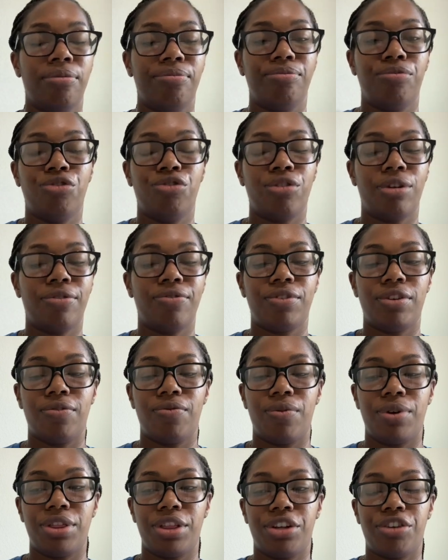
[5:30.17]
drift
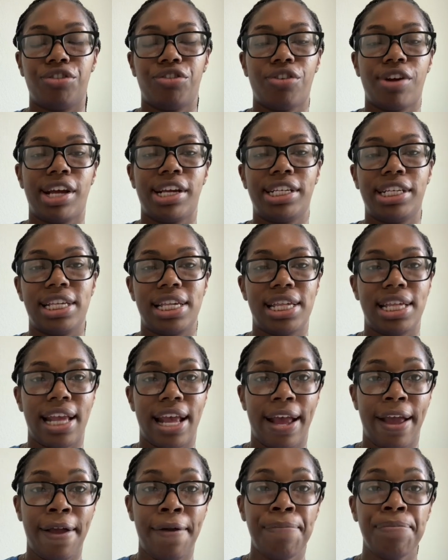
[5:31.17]
of what they're trying to
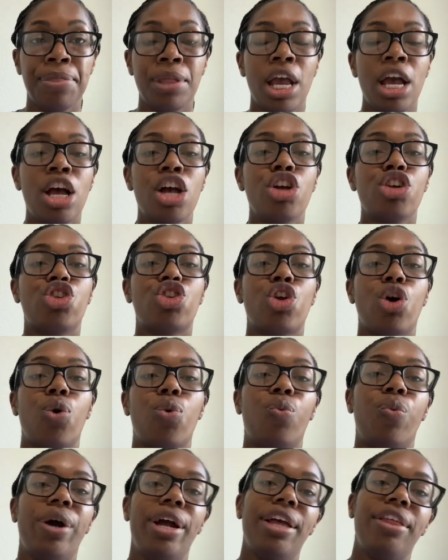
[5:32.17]
say. So
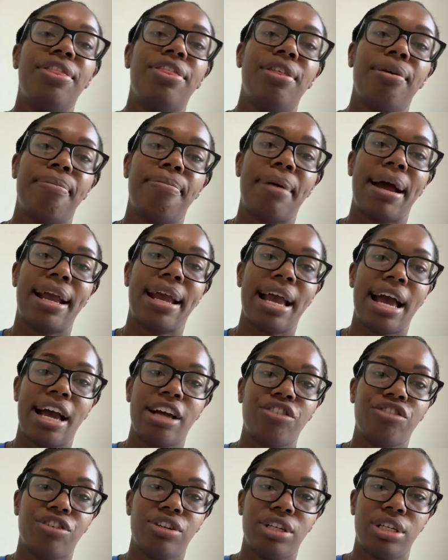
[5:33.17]
with my
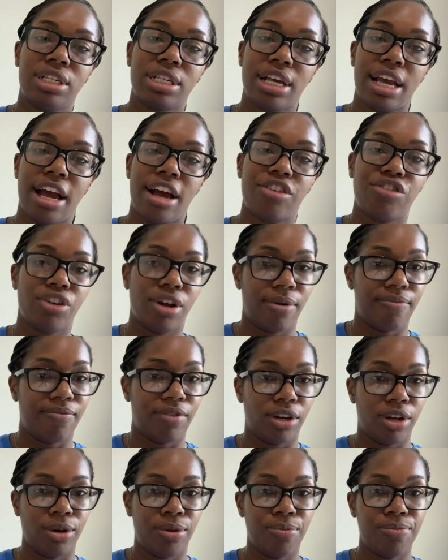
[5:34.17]
cashless cash
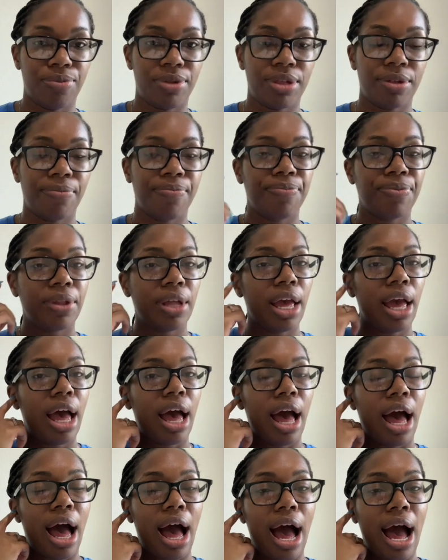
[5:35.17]
envelopes,
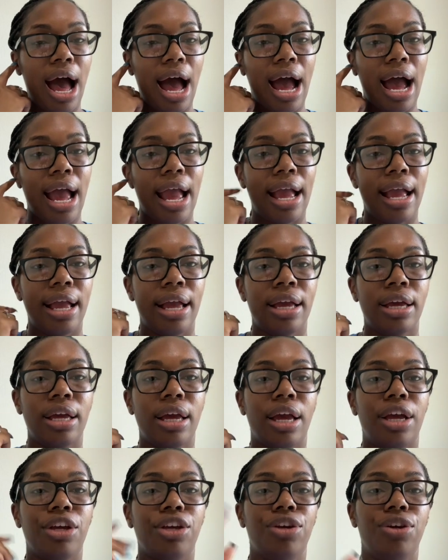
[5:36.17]

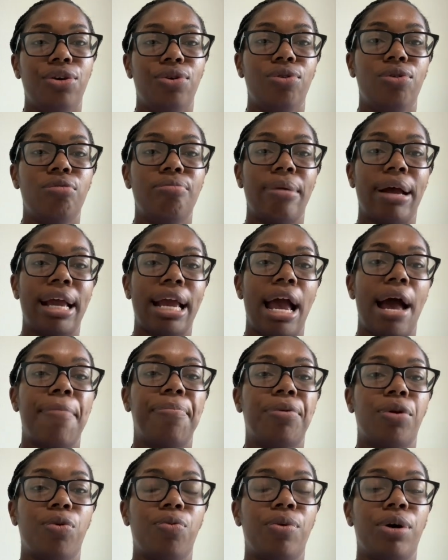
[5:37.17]
I use my
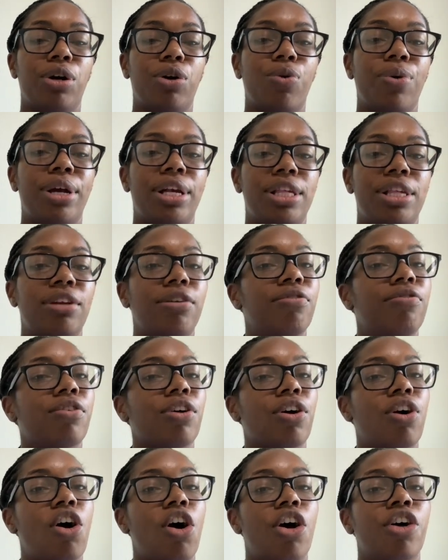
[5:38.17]
Capital One Quicksilver
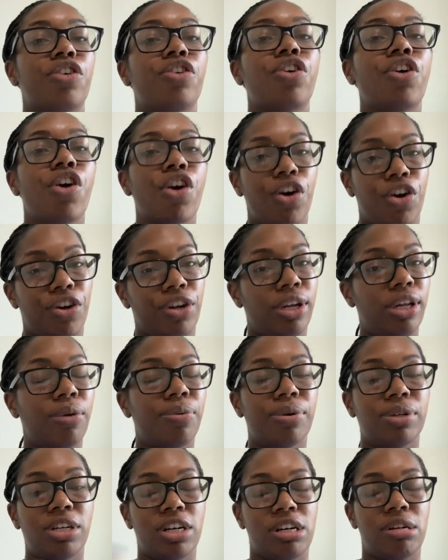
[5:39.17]
card currently,
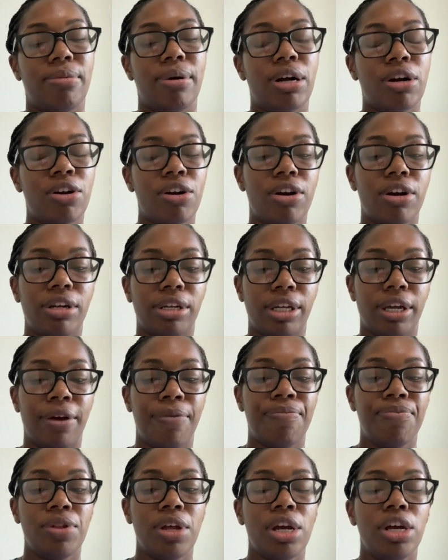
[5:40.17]
we're talking about
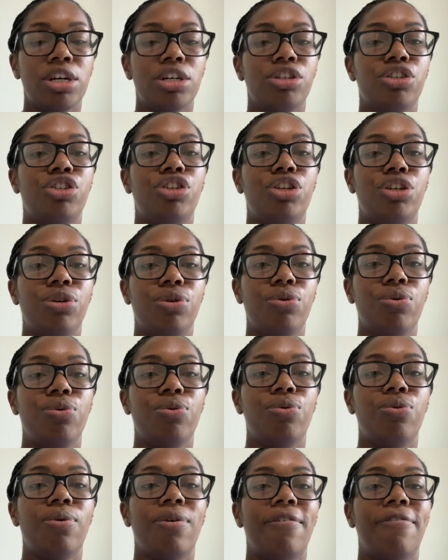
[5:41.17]
currently,
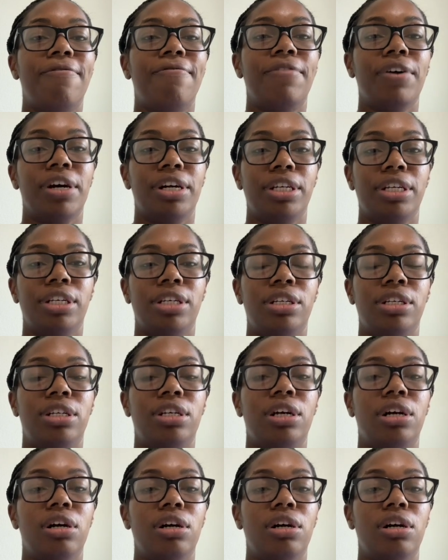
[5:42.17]
to fund